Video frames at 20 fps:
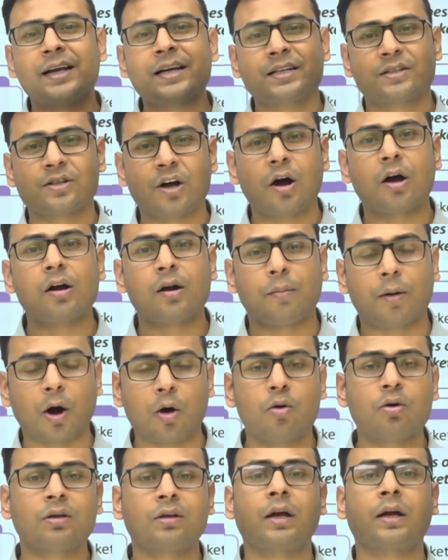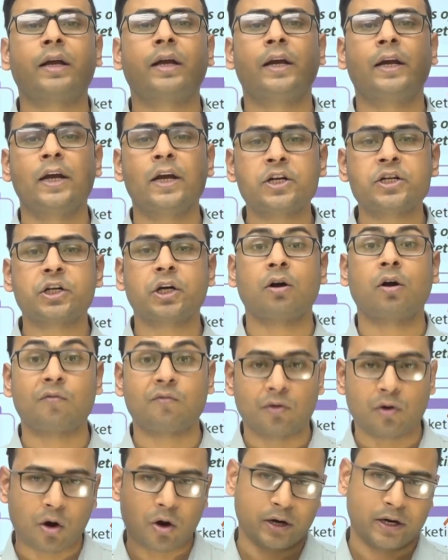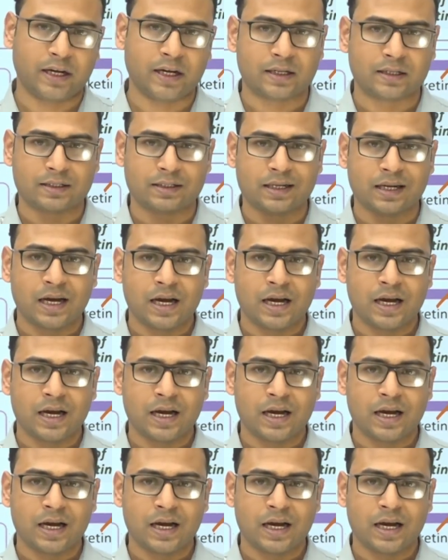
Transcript: it's all about the creation of audience.